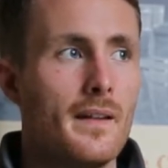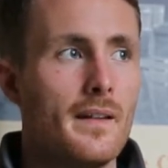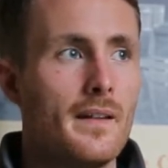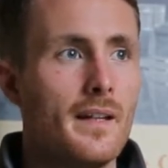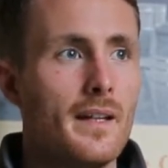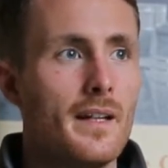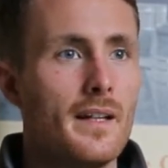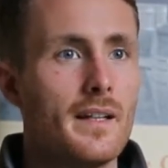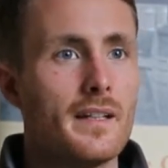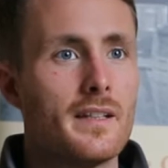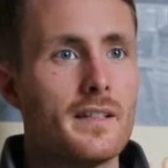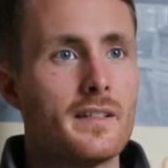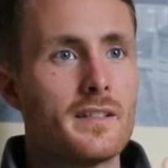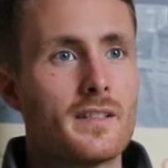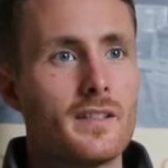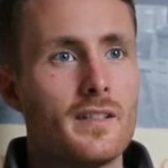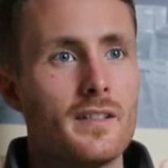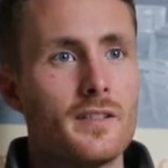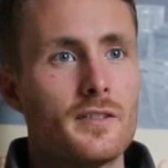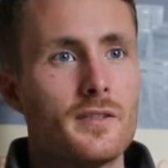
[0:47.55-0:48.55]
Yeah, it's
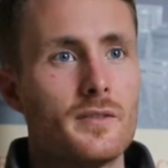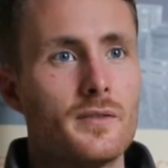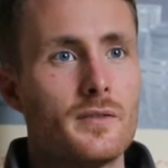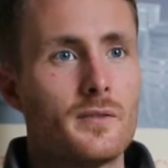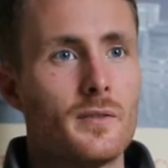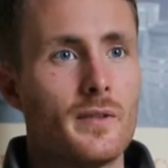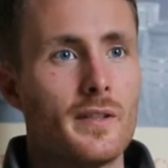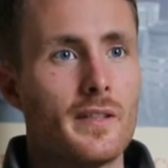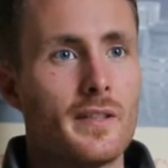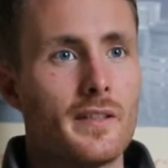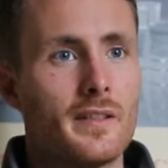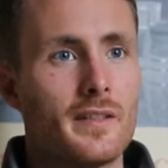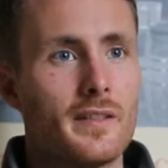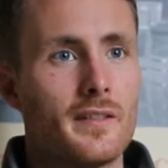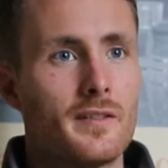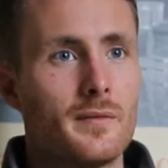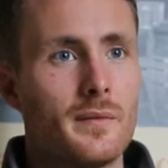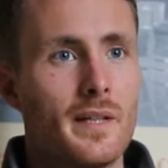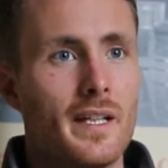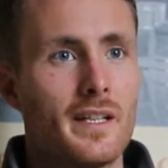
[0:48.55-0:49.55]
gone through quite a
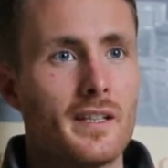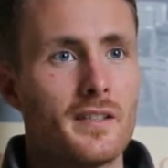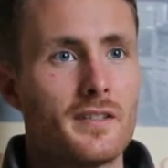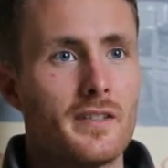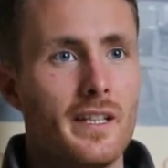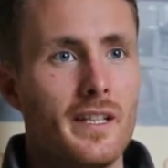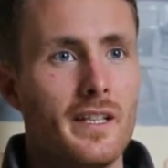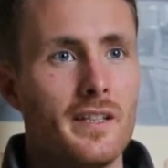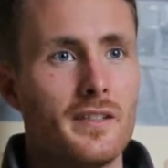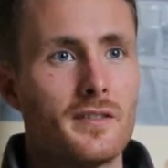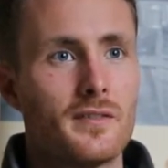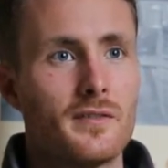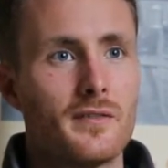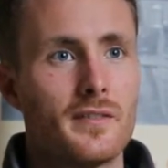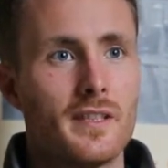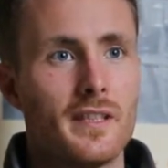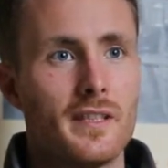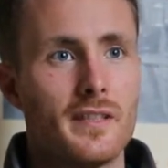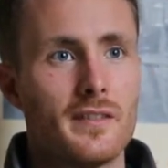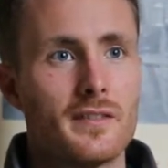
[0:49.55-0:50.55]
dramatic change over the
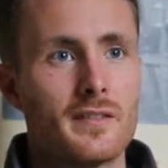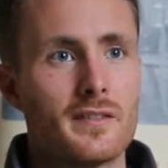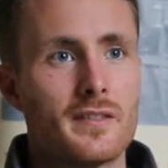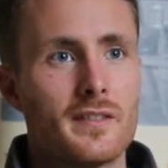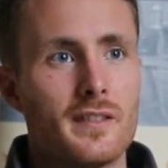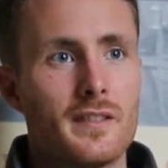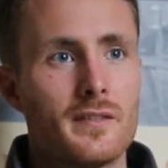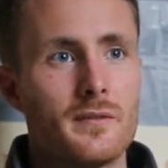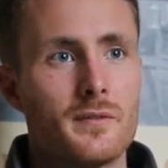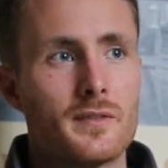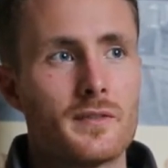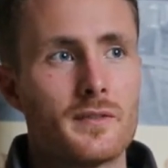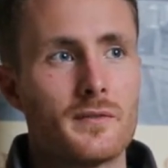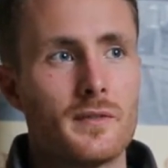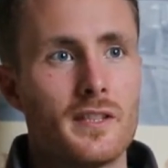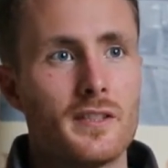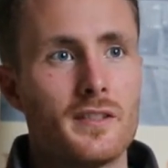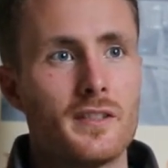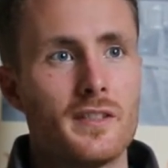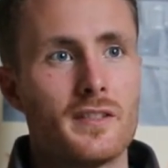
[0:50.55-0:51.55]
years. It was
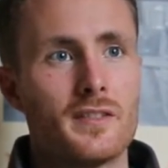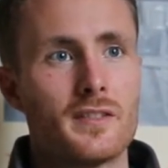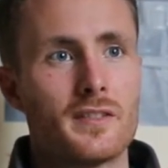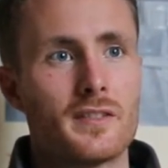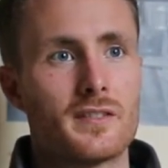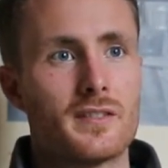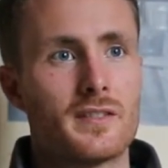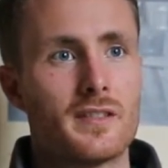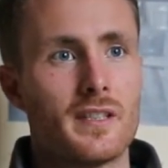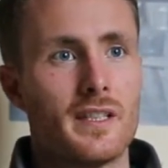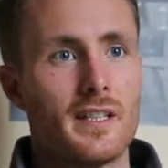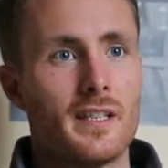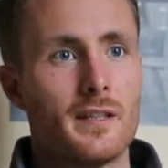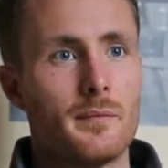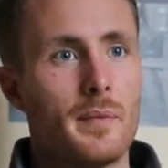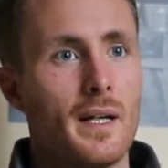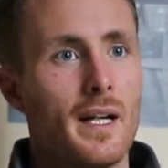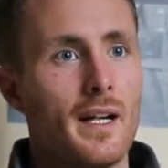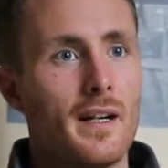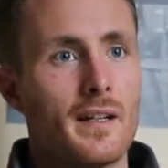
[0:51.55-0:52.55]
originally just
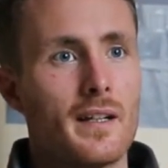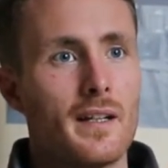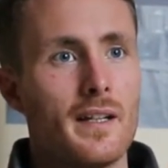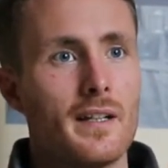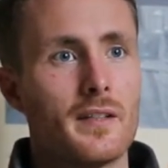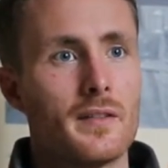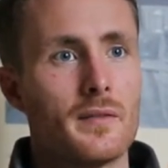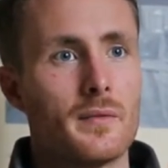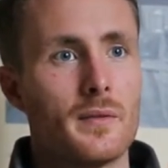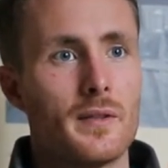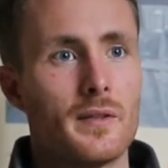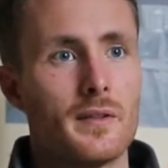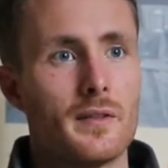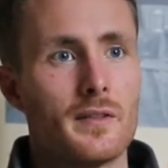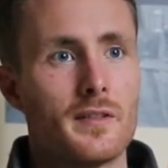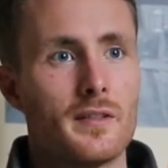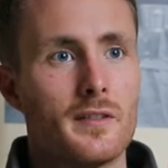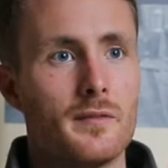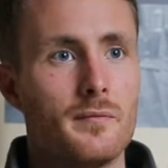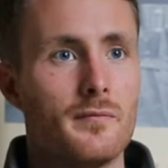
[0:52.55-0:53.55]
parkland,
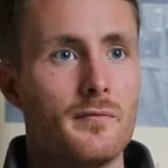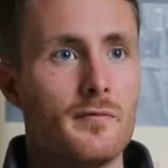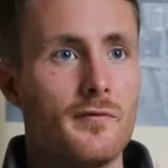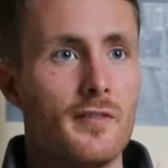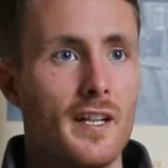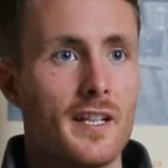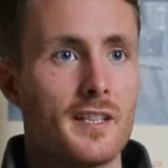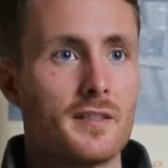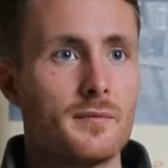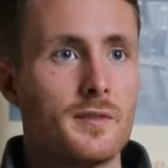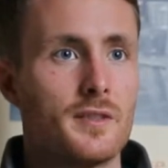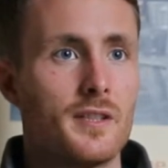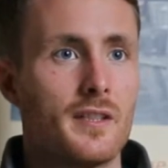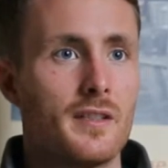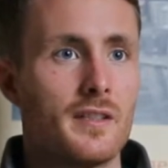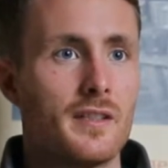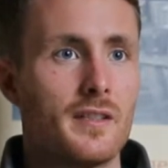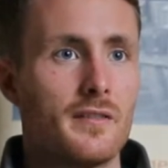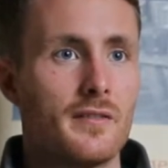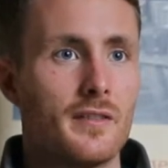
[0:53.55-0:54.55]
where the vast
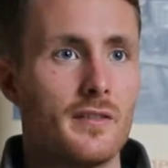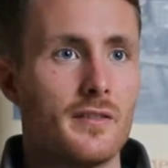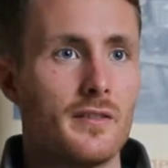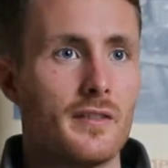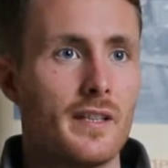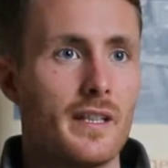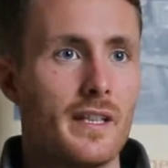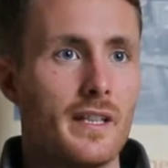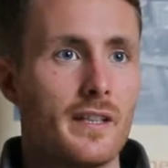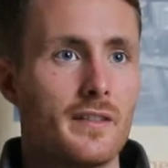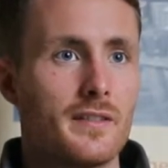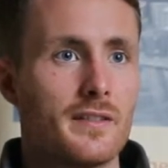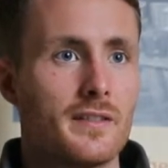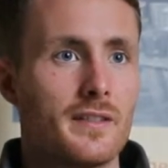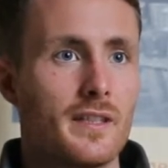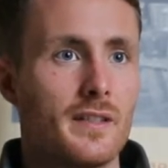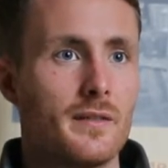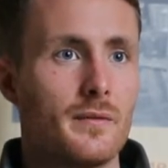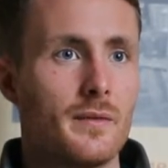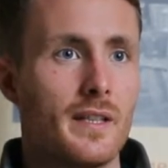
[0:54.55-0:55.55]
majority of the 100 acres
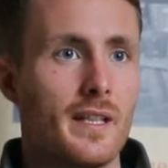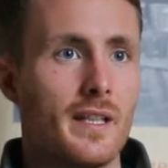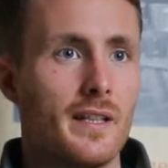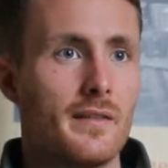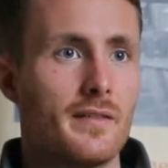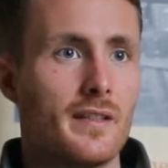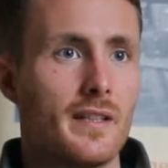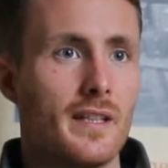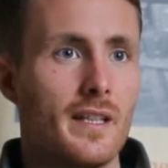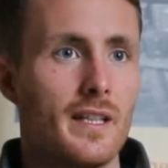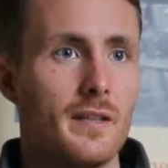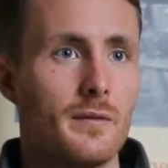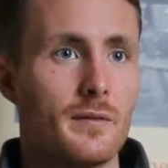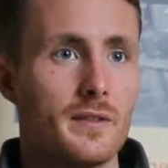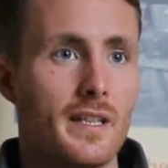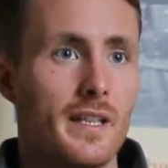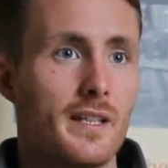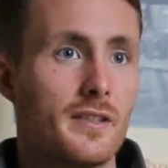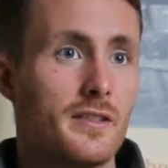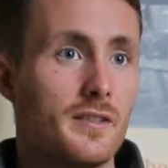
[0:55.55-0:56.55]
that we have today was
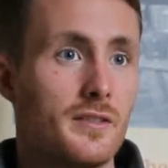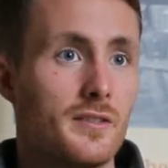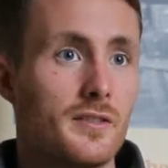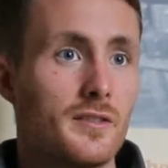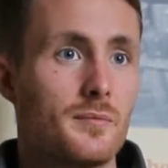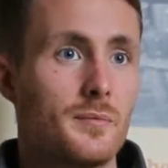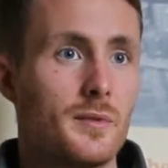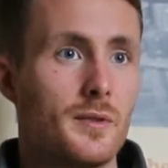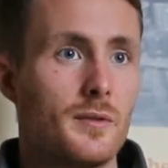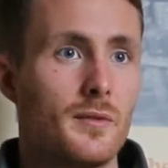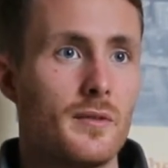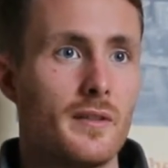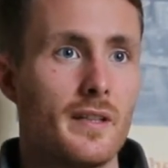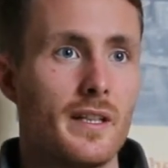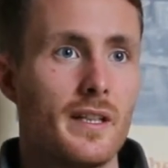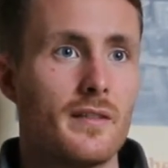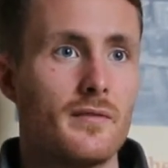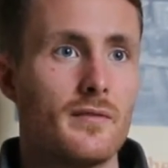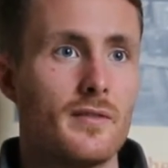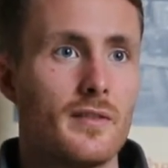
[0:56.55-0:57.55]
actually just pure
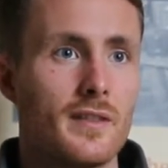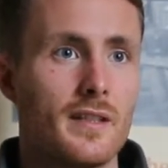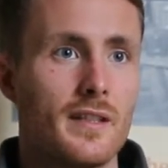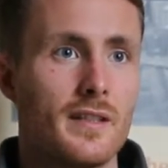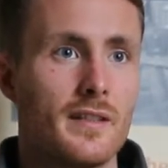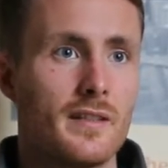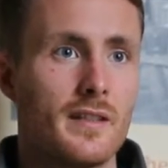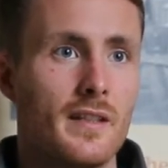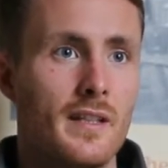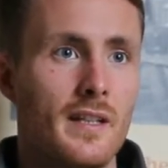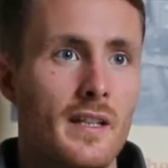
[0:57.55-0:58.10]
native woodland.